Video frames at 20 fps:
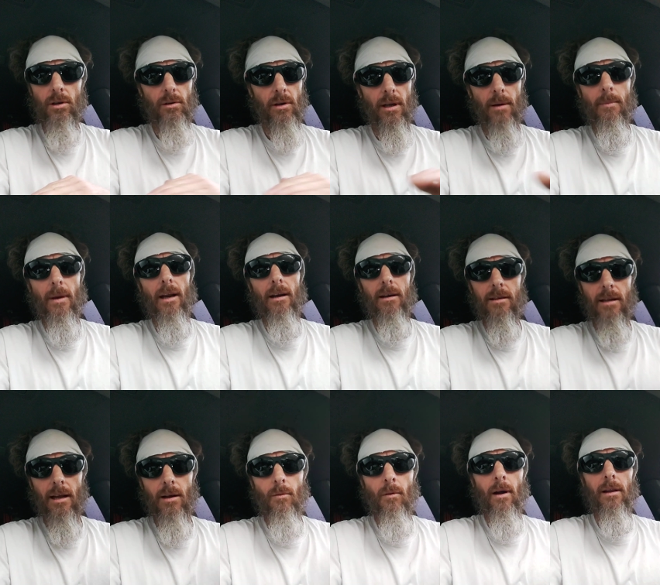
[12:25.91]
You can
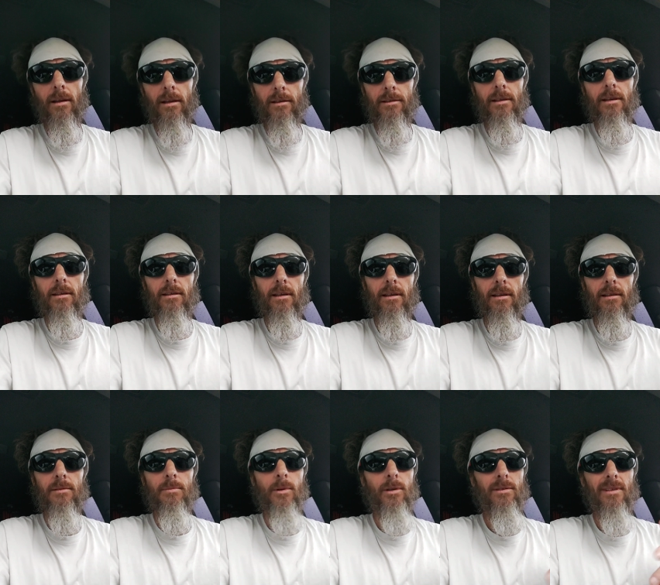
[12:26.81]
meditate while listening to
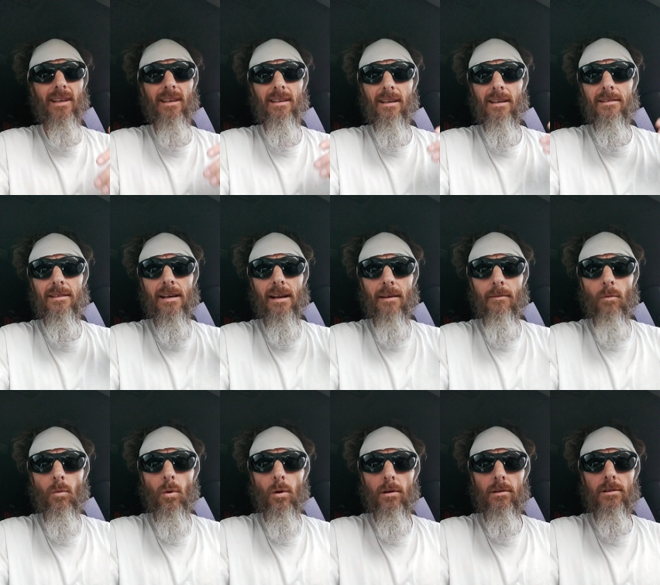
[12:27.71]
this music. It doesn't
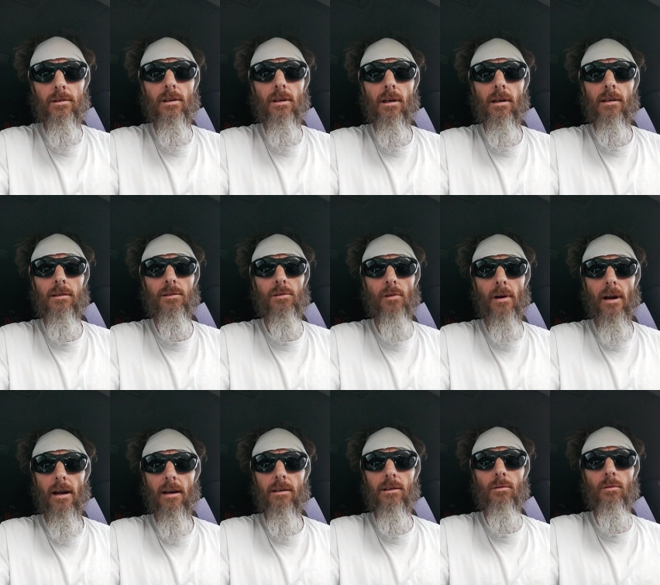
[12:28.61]
have words to
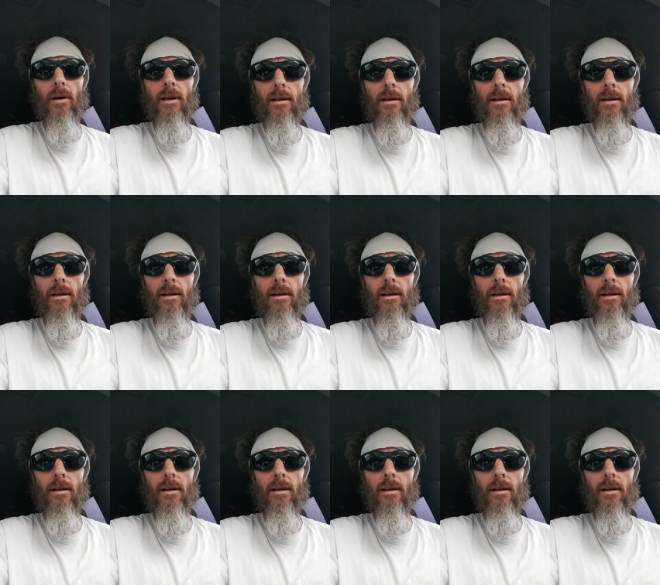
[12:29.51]
distract you.